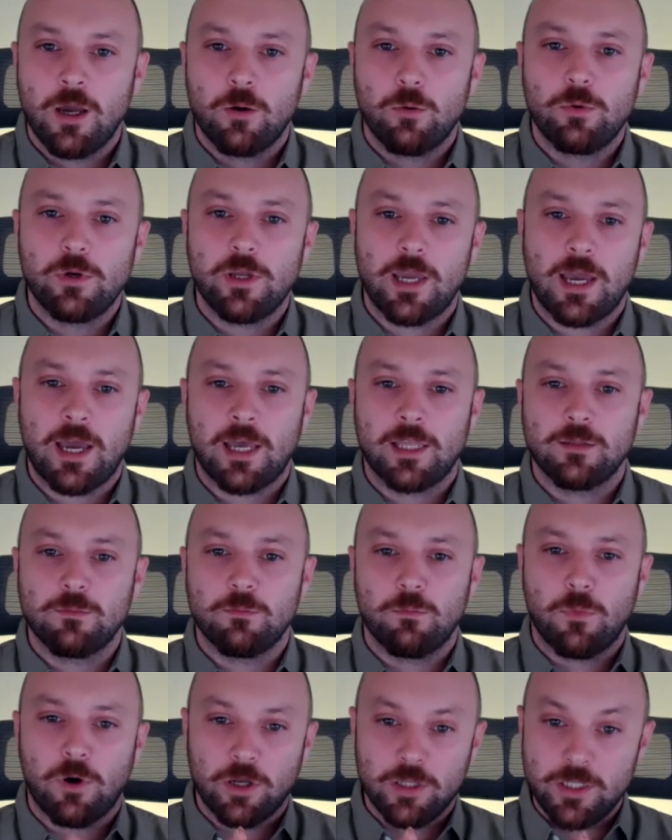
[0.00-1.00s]
we had
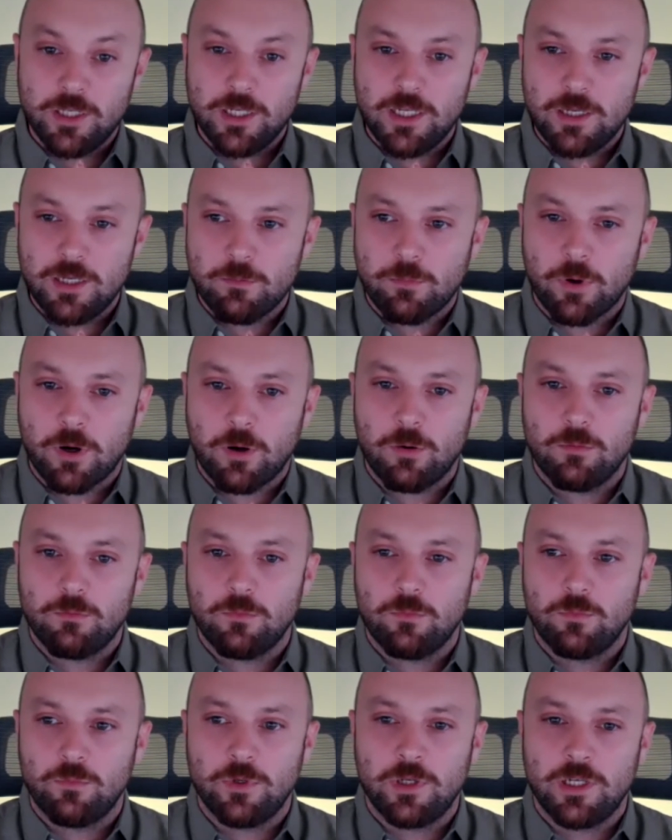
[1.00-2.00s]
money, but
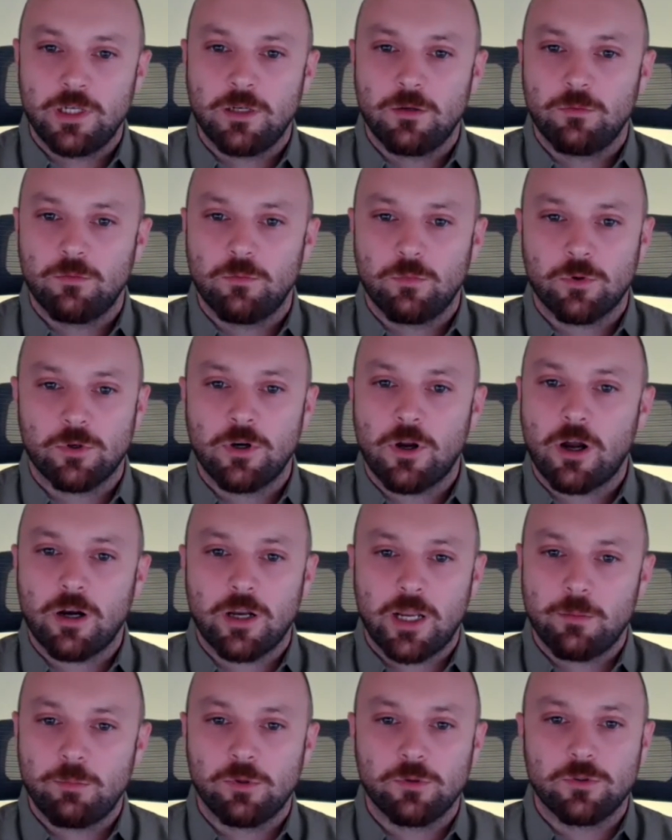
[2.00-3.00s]
we were not
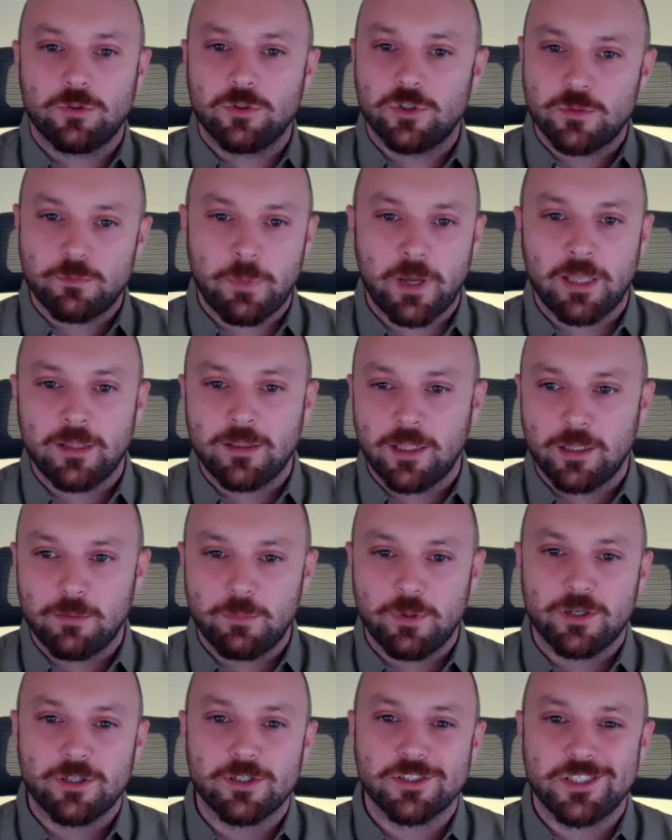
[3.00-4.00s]
able to spend it
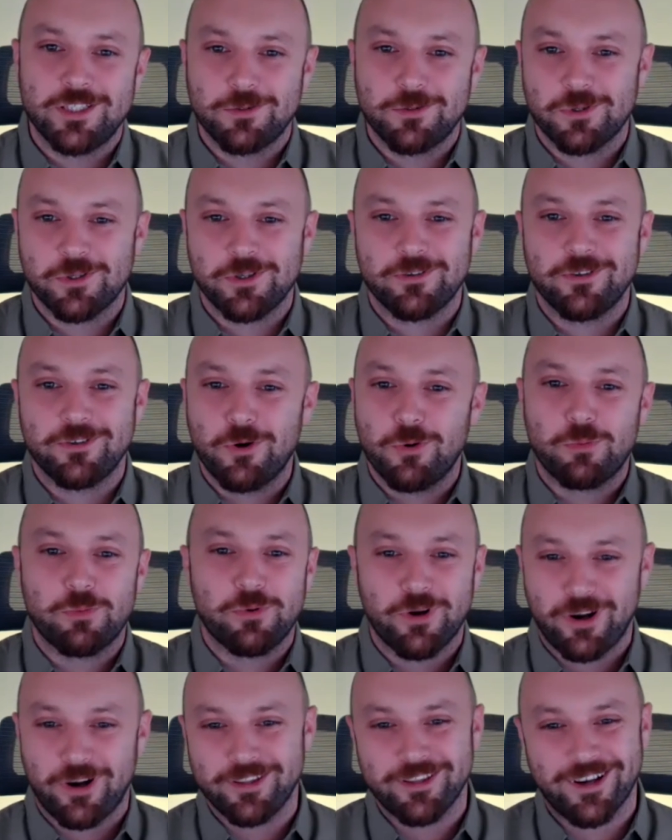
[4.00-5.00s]
because there were no
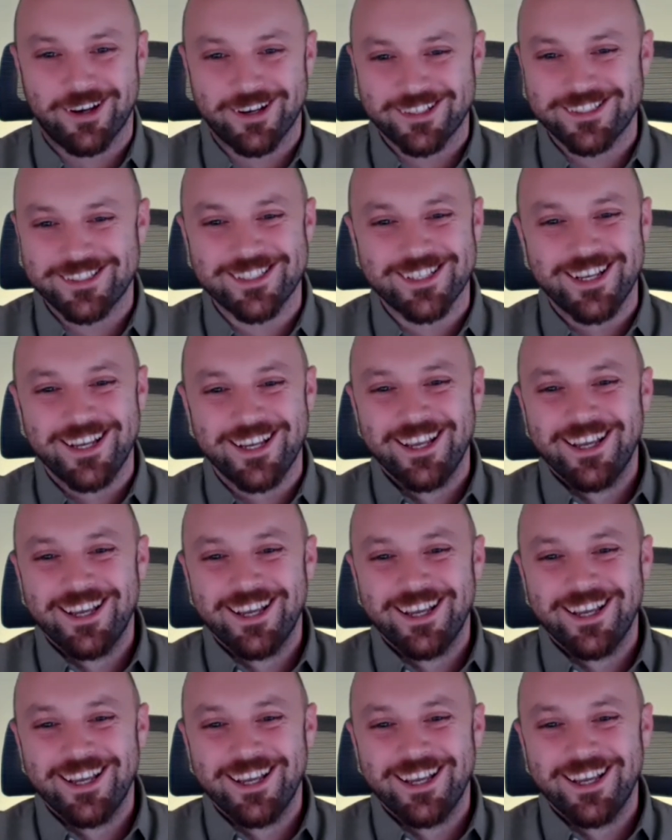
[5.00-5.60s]
products.